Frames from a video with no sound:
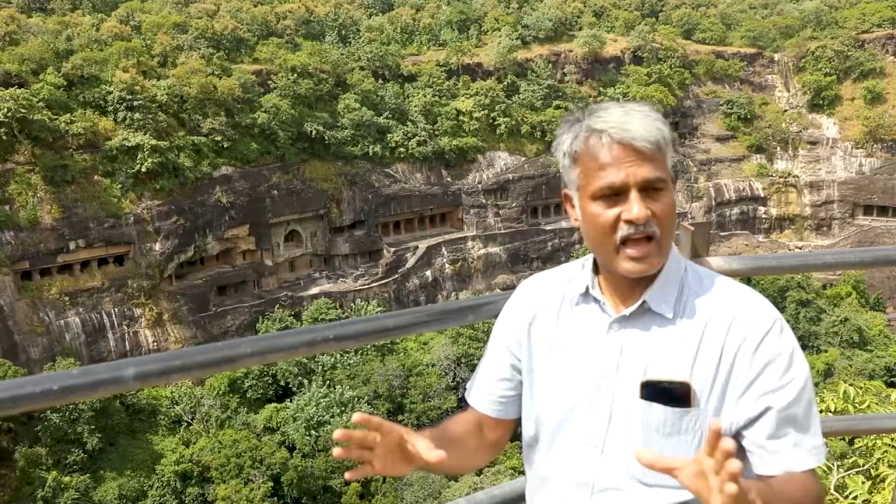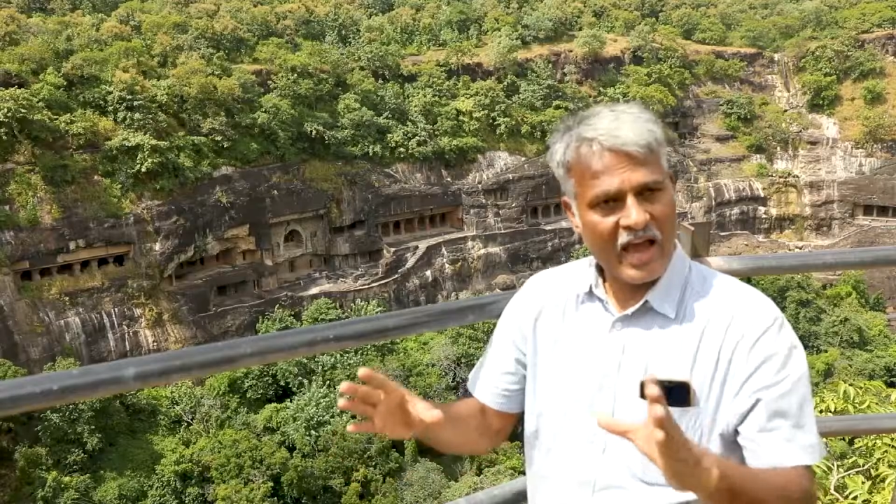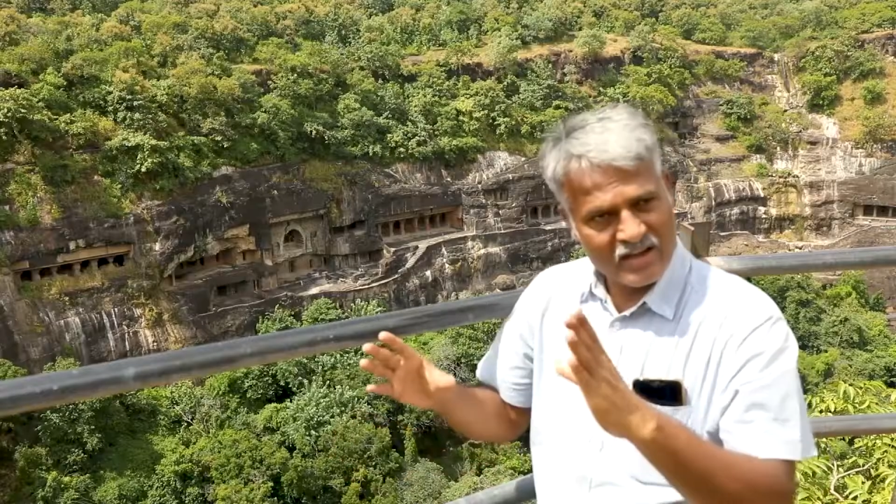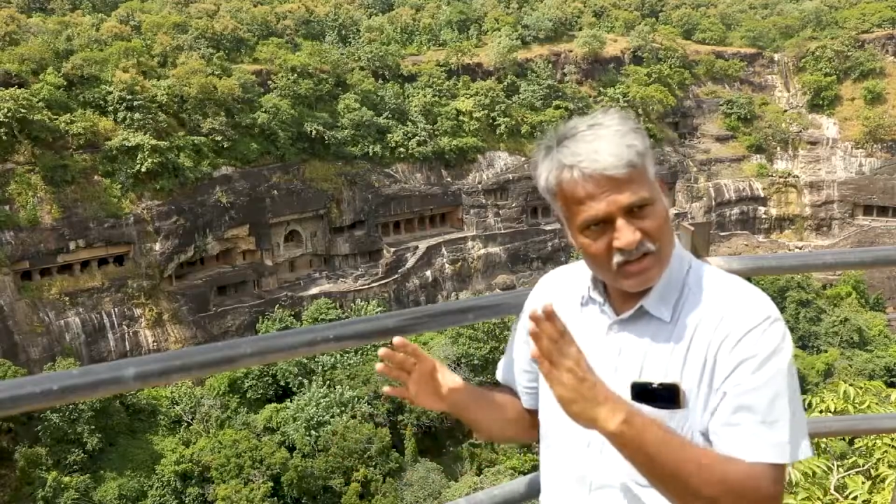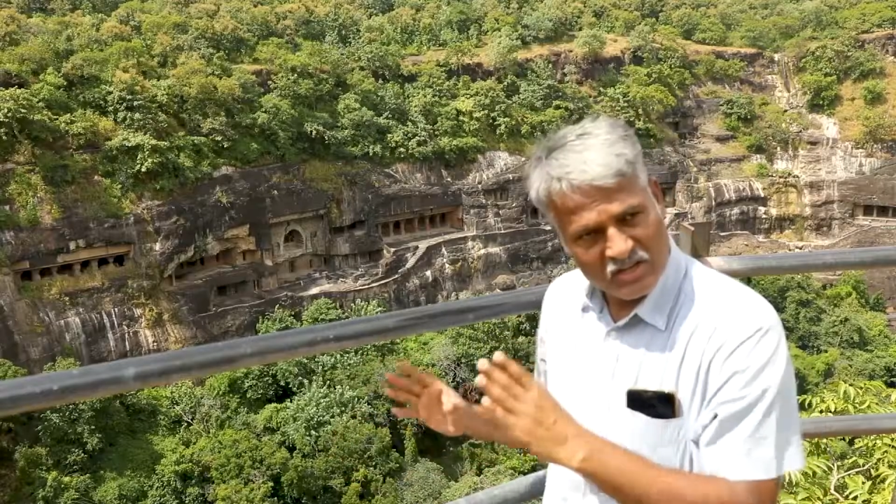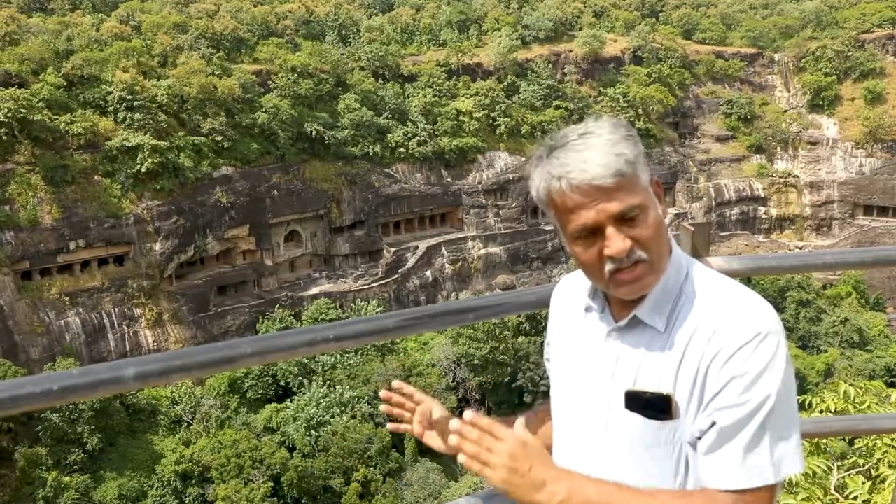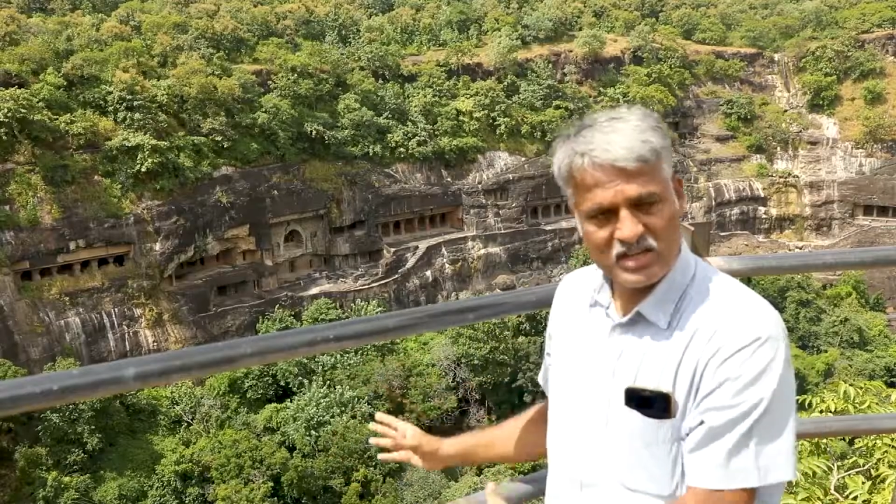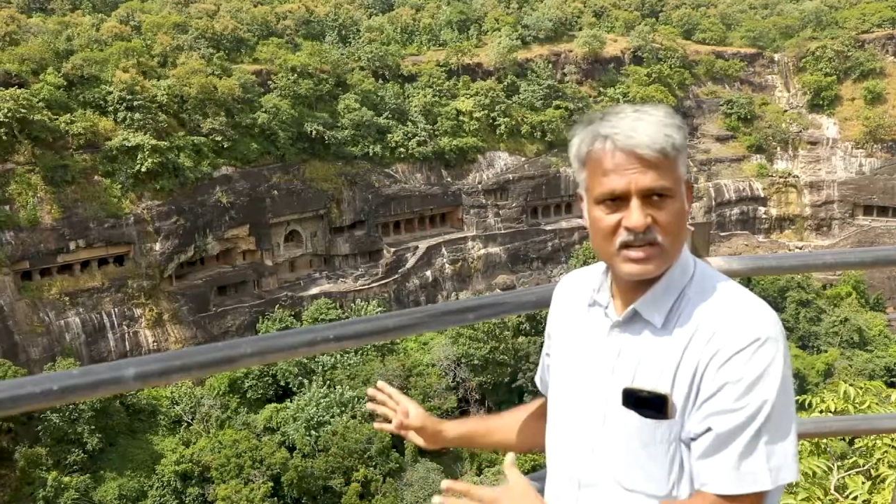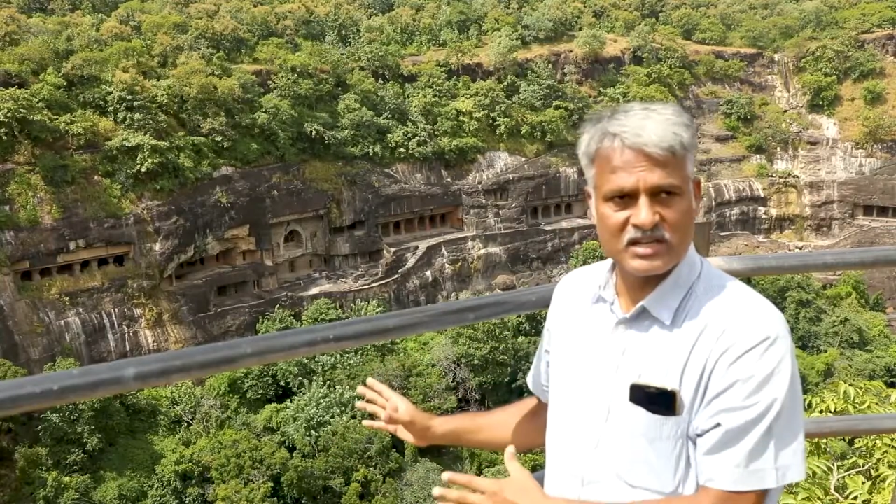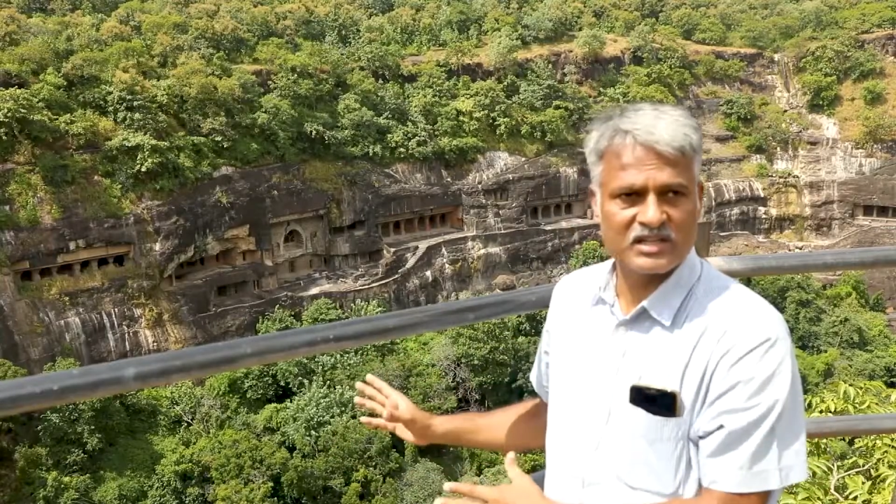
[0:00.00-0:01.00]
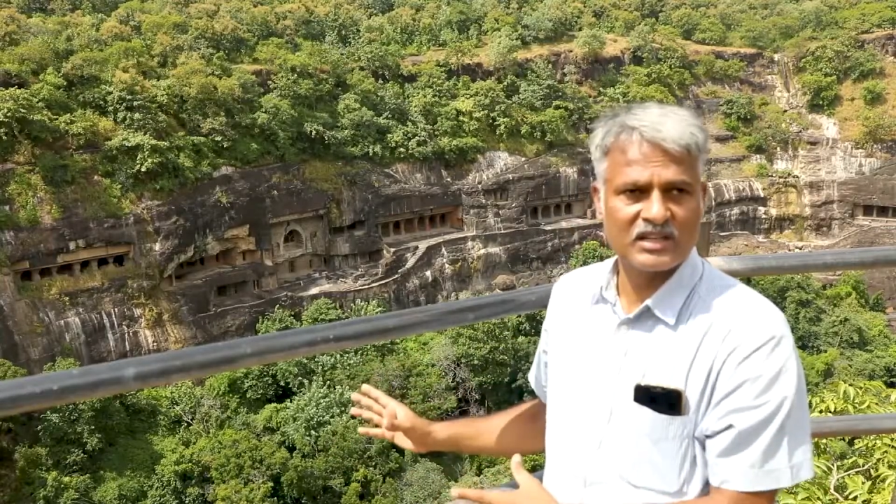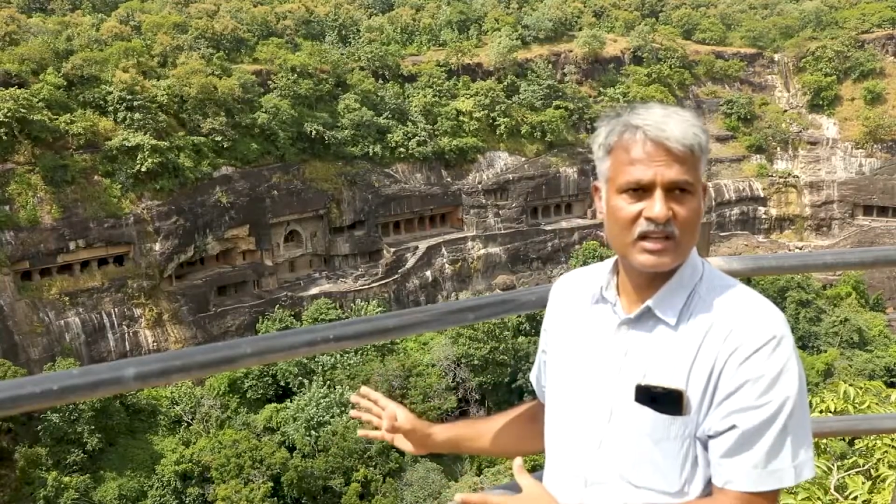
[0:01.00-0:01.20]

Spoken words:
And here,